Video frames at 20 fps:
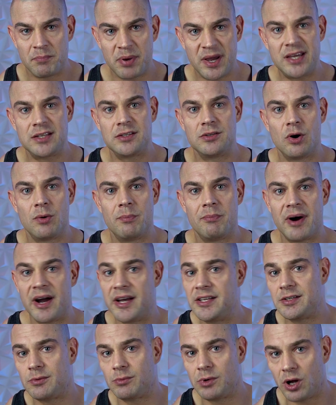Pay it no
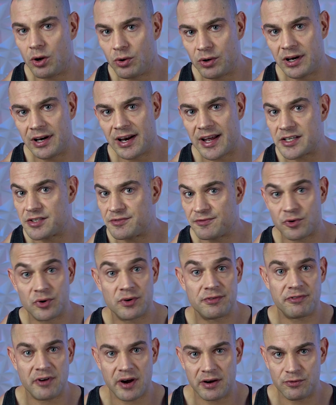mind, it will only last 4
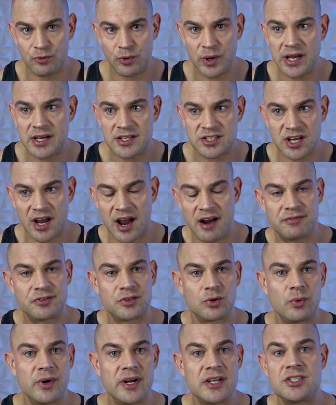to 5 weeks,
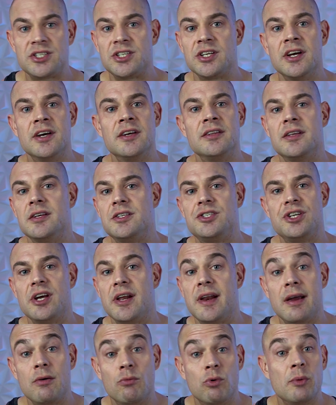after which the
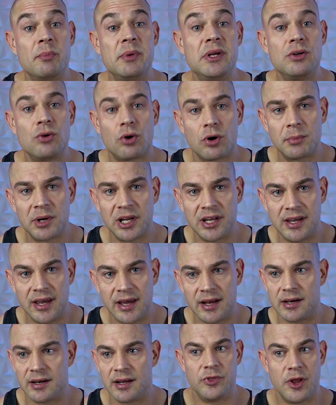shedding will be normal
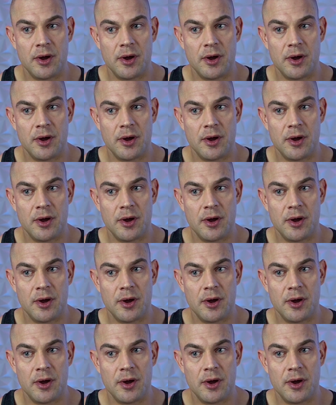again.